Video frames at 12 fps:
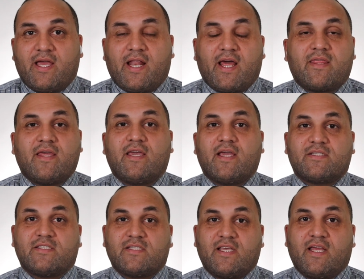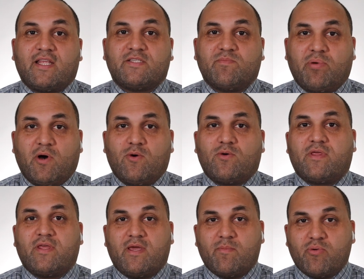And I think it's it is
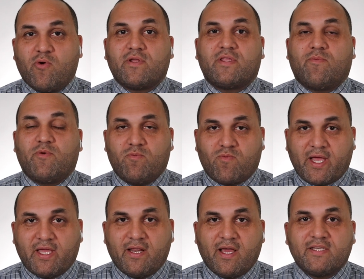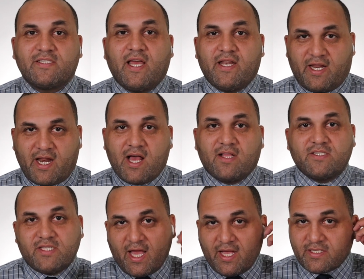both important that we recognize that and acknowledge
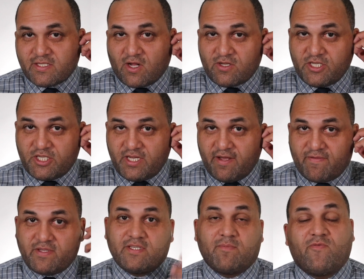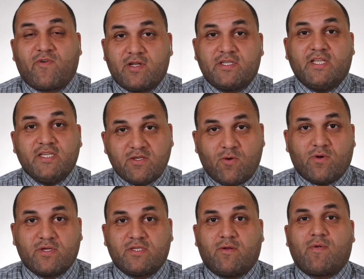that and start to shift some of our
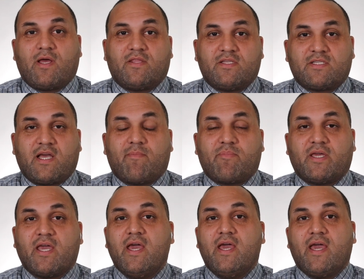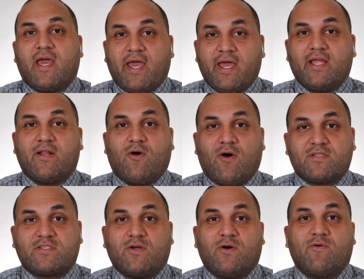discourse around this topic, and
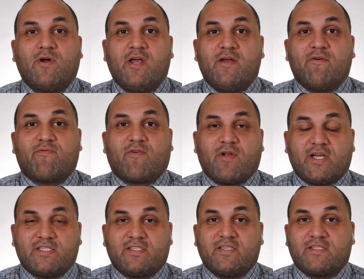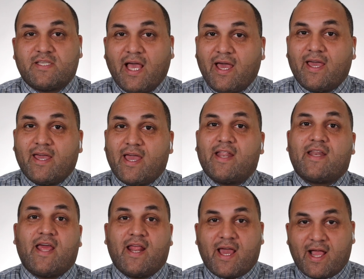also for us to say, and,
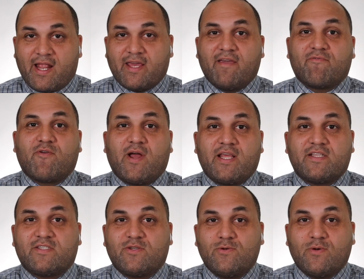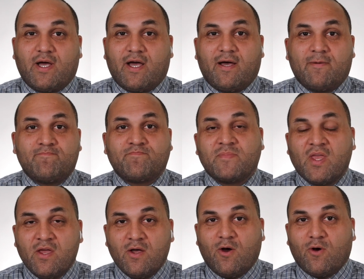and I got to give credit to um,
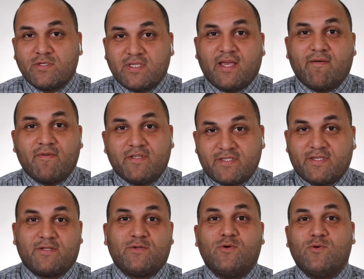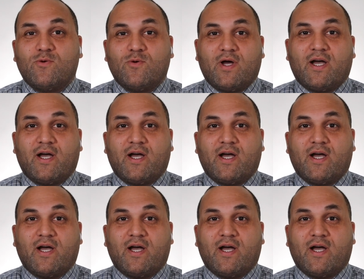Jose Vilson, who